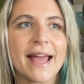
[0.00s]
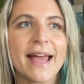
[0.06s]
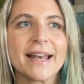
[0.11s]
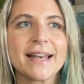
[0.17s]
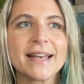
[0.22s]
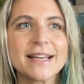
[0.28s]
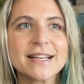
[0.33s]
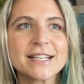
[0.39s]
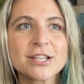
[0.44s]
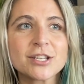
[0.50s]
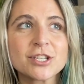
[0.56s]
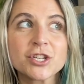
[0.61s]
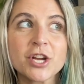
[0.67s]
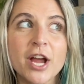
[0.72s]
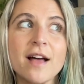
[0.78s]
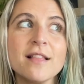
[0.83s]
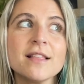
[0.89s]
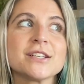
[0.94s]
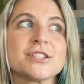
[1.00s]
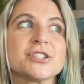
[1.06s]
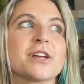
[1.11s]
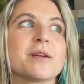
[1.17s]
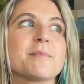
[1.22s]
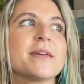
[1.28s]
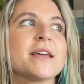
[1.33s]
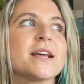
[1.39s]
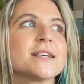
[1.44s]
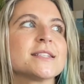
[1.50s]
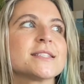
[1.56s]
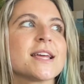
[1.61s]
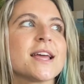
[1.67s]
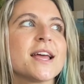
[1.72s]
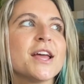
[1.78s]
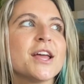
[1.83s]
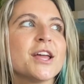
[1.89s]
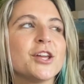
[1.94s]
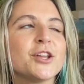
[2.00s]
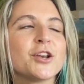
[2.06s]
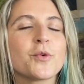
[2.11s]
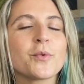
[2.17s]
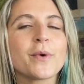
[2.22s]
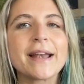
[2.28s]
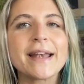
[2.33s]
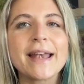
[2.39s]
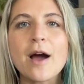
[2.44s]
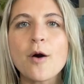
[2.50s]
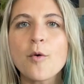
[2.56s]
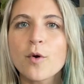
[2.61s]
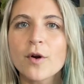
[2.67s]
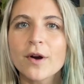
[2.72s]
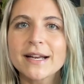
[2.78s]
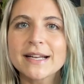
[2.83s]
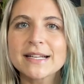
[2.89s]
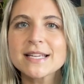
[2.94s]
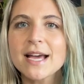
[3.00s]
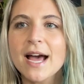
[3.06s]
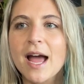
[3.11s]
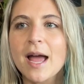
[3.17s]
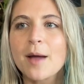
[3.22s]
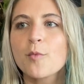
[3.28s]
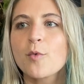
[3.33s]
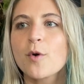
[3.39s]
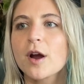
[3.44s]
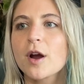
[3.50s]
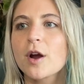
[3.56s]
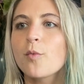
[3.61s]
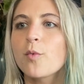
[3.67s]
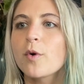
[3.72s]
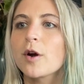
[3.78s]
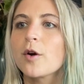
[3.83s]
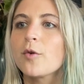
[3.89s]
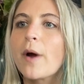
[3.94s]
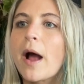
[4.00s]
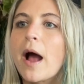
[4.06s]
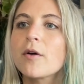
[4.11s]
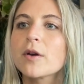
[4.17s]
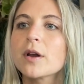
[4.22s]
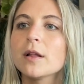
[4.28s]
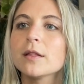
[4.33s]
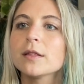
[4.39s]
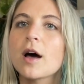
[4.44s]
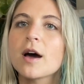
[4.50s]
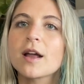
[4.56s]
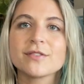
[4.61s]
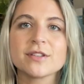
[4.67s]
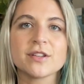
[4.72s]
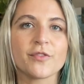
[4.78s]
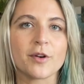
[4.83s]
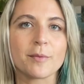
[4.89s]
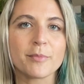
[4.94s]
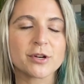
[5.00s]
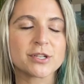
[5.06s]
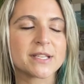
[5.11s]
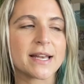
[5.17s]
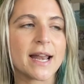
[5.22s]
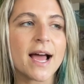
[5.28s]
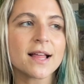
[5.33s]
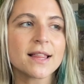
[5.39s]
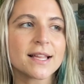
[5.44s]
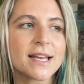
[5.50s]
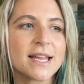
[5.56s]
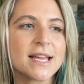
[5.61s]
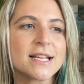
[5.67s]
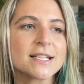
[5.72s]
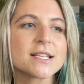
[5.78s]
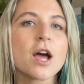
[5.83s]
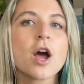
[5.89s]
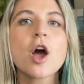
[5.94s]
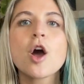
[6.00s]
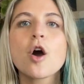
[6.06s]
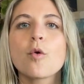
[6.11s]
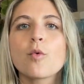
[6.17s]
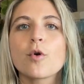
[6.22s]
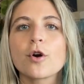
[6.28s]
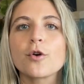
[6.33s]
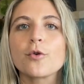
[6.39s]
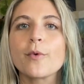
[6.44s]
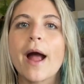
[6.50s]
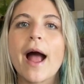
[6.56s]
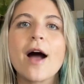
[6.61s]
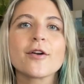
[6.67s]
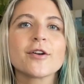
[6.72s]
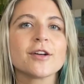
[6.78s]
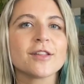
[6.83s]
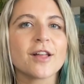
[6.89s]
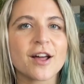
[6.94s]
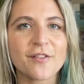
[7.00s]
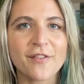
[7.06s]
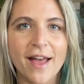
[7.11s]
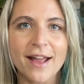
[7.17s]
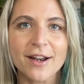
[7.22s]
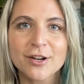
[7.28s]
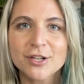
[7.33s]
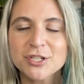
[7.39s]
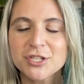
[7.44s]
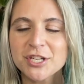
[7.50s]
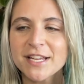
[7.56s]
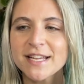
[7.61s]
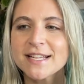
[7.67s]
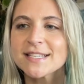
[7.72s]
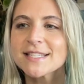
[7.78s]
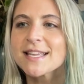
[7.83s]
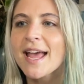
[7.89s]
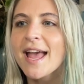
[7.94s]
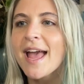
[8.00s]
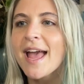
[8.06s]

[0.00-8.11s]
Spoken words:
And it's challenging because, right now we're in a time where we're around a lot of different personalities. We're around a lot of energies.